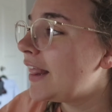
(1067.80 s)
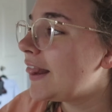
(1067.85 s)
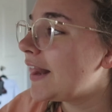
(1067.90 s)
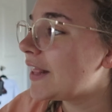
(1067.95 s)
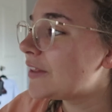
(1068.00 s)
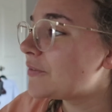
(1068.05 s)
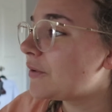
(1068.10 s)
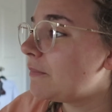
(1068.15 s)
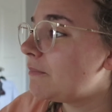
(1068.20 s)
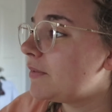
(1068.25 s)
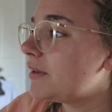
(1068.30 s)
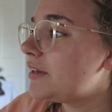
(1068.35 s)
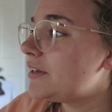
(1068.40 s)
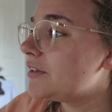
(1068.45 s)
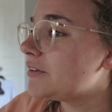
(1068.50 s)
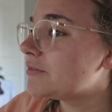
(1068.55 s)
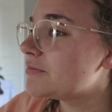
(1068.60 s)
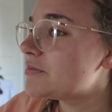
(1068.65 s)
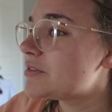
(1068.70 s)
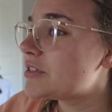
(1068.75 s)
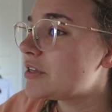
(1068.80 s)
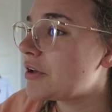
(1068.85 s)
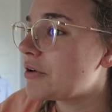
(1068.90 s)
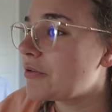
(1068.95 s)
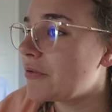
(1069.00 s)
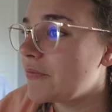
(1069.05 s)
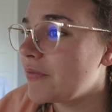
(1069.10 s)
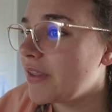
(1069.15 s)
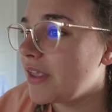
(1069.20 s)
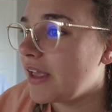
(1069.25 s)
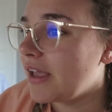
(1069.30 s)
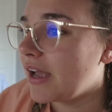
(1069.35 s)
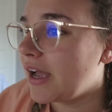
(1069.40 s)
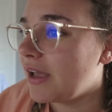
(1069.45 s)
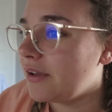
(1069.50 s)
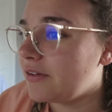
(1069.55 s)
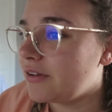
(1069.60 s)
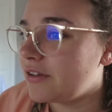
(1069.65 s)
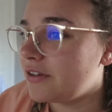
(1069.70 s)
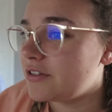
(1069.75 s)
that's what I'm gonna do. So
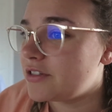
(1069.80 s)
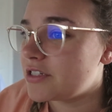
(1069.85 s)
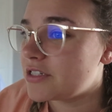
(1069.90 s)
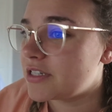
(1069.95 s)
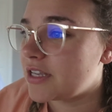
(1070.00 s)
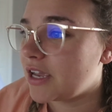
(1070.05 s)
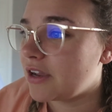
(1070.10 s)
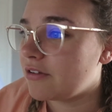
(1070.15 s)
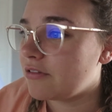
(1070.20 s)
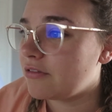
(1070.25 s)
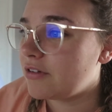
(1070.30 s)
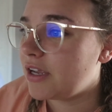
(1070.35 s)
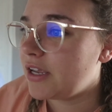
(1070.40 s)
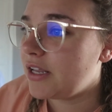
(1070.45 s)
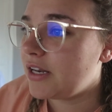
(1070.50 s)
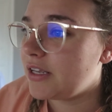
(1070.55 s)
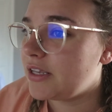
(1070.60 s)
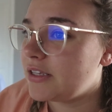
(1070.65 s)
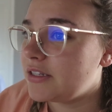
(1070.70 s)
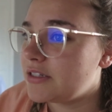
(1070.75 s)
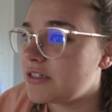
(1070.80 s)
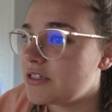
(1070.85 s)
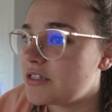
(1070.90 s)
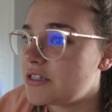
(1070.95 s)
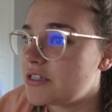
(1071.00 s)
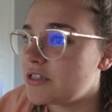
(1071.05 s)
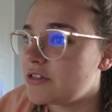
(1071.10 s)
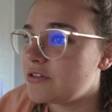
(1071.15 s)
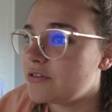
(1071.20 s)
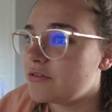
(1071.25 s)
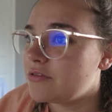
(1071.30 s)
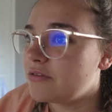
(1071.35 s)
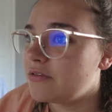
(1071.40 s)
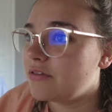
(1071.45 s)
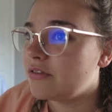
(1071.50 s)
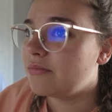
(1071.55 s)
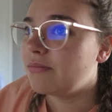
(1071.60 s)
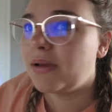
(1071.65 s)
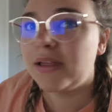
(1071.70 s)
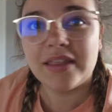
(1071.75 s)
I'm gonna just get right into
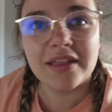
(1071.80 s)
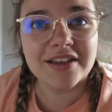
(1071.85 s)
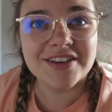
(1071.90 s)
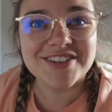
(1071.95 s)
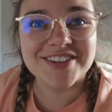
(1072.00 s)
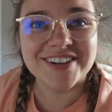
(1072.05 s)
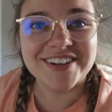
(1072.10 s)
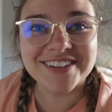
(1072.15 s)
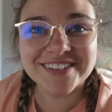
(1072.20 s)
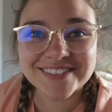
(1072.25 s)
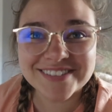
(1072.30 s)
my lecture.